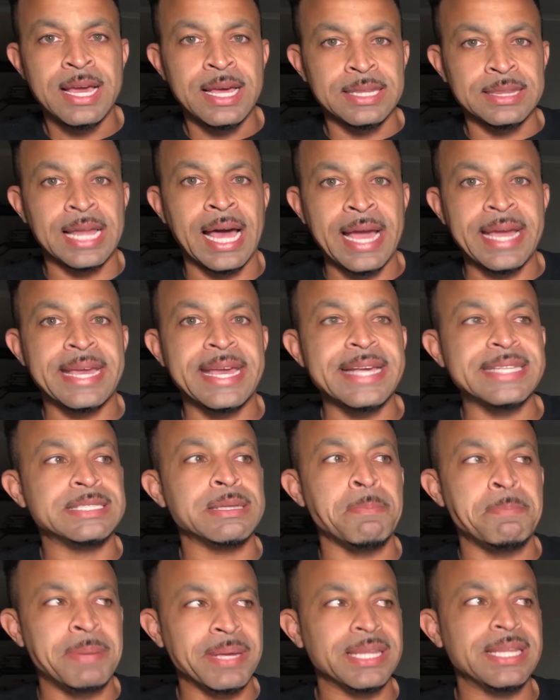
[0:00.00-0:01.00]
Like, his
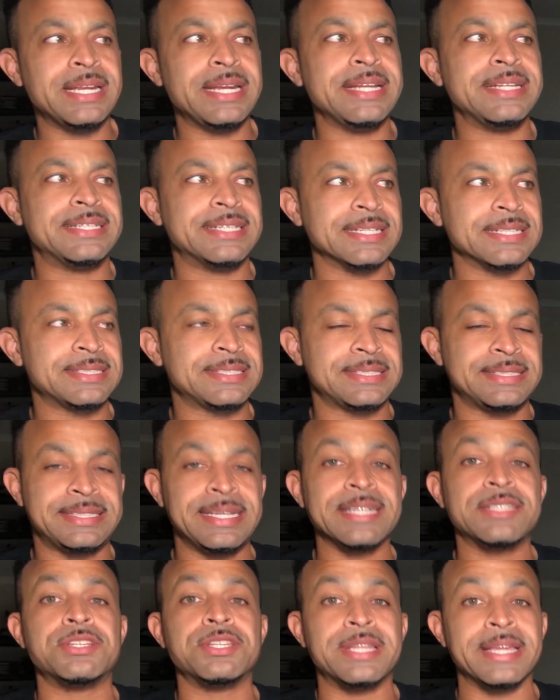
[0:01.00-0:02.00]
ability to
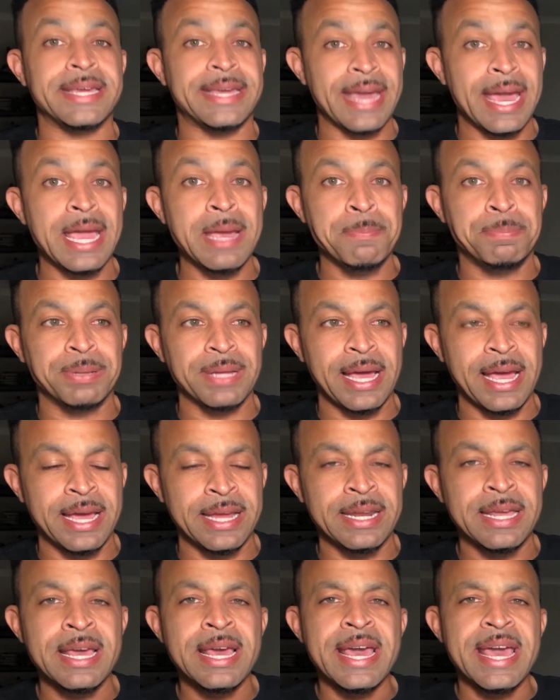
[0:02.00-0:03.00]
stick to the game
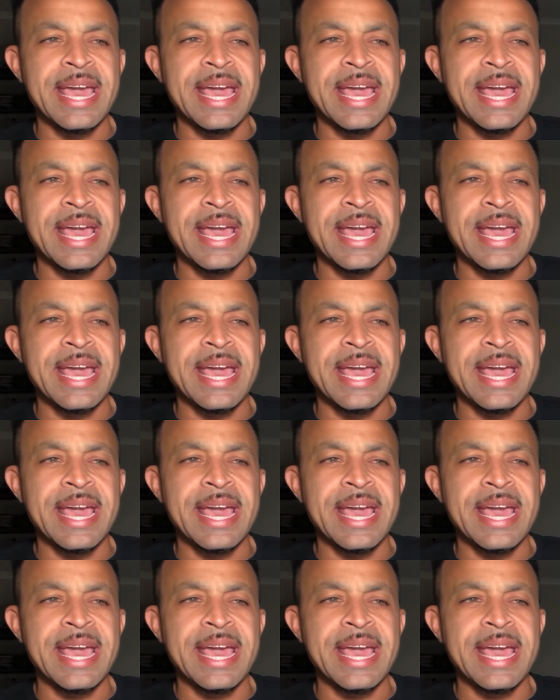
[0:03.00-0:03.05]
plan